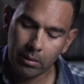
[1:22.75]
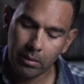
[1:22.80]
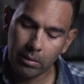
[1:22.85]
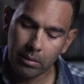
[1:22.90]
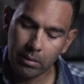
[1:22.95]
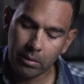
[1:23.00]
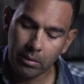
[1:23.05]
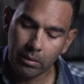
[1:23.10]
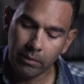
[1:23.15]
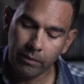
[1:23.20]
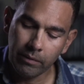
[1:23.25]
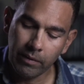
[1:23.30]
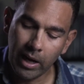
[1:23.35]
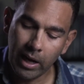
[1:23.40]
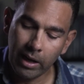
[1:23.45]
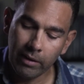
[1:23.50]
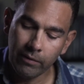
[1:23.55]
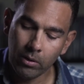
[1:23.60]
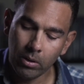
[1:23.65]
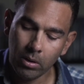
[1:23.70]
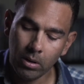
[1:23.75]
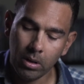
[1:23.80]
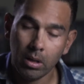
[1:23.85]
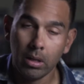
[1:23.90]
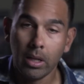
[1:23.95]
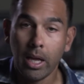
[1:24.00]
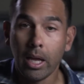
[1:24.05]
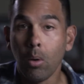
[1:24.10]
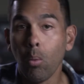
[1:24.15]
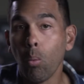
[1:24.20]
survival,
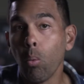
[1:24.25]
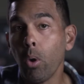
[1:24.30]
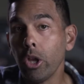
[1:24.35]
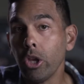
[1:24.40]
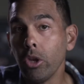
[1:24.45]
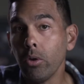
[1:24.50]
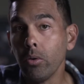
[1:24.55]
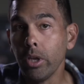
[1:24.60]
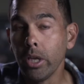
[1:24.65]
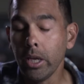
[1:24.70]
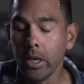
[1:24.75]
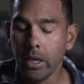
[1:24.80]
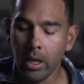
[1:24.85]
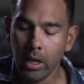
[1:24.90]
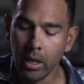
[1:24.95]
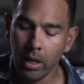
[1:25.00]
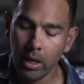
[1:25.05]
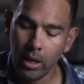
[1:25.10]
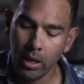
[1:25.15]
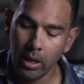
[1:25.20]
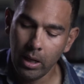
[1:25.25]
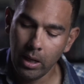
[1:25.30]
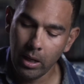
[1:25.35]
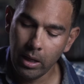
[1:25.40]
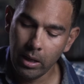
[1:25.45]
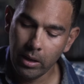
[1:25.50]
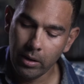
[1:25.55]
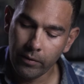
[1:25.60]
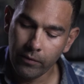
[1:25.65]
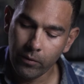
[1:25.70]
like what you need.
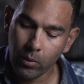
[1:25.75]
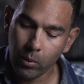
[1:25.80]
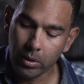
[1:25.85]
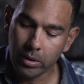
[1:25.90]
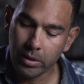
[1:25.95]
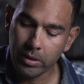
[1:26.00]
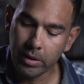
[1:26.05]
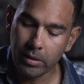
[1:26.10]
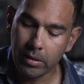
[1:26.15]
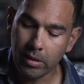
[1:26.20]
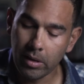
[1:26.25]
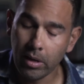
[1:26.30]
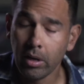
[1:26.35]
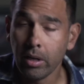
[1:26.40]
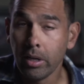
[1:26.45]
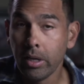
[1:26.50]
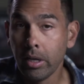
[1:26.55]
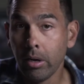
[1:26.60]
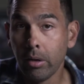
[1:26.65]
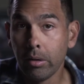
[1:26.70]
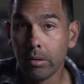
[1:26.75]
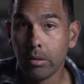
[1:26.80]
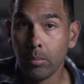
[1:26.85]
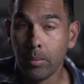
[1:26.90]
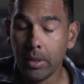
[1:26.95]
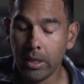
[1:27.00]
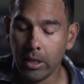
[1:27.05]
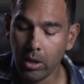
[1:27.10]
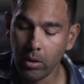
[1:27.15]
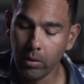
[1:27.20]
And of course, this can also
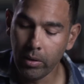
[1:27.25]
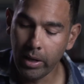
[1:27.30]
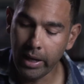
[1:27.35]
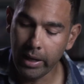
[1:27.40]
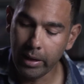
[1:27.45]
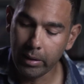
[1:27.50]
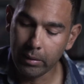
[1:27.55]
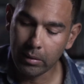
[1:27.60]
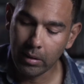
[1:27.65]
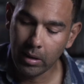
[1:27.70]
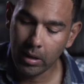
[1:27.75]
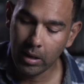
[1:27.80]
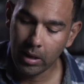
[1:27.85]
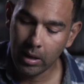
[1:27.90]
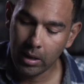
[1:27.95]
be known as